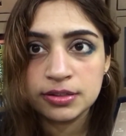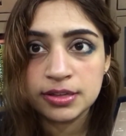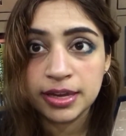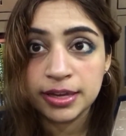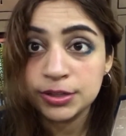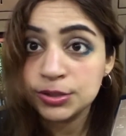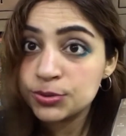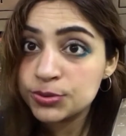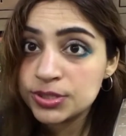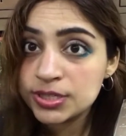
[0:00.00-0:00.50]

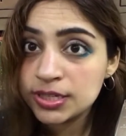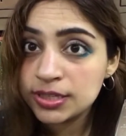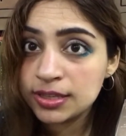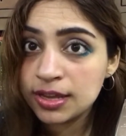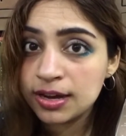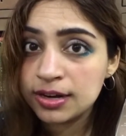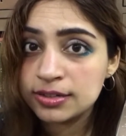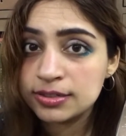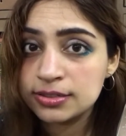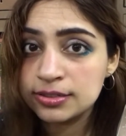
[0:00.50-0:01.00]
Can you see
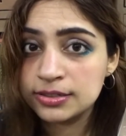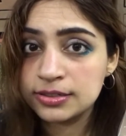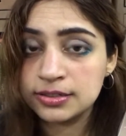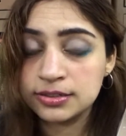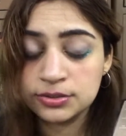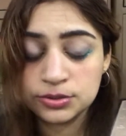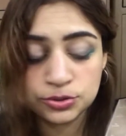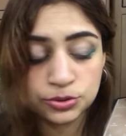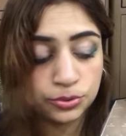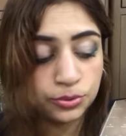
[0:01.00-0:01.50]
that?
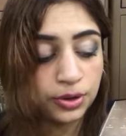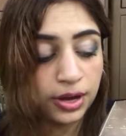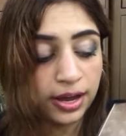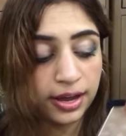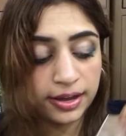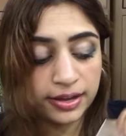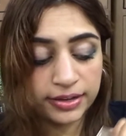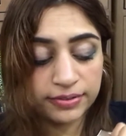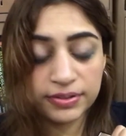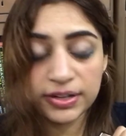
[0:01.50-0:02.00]
So
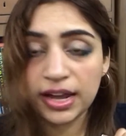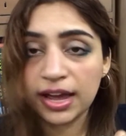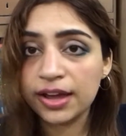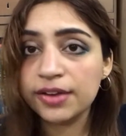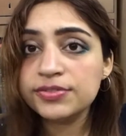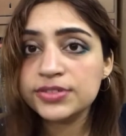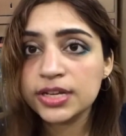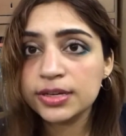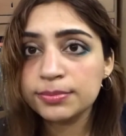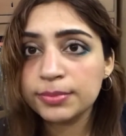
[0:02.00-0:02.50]
I
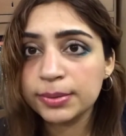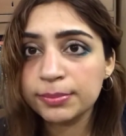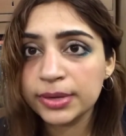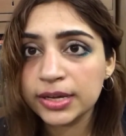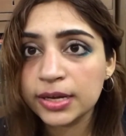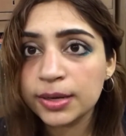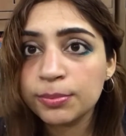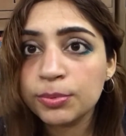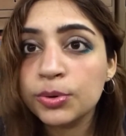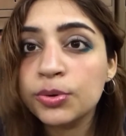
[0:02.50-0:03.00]
have done my makeup